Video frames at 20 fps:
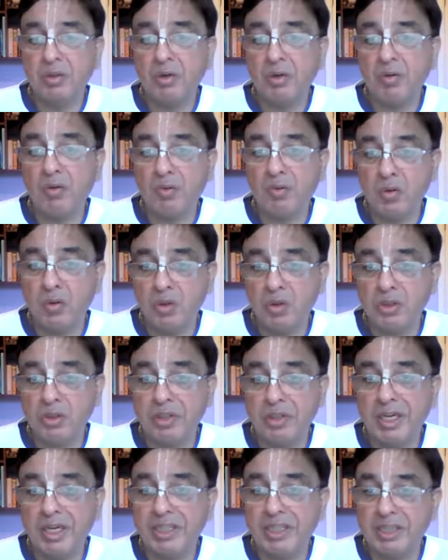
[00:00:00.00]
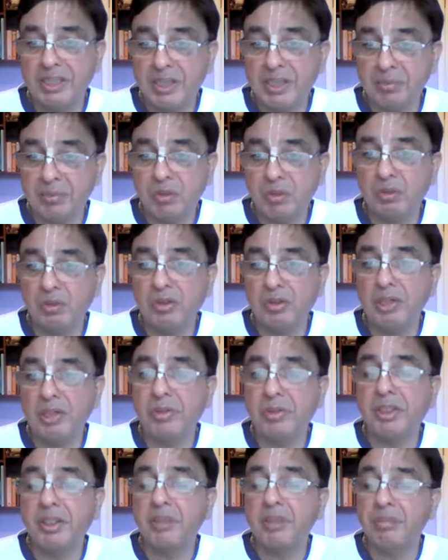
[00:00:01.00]
of course, accept other
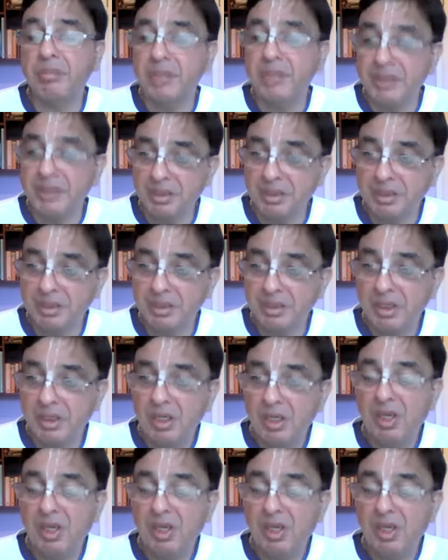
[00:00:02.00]
remedial measures,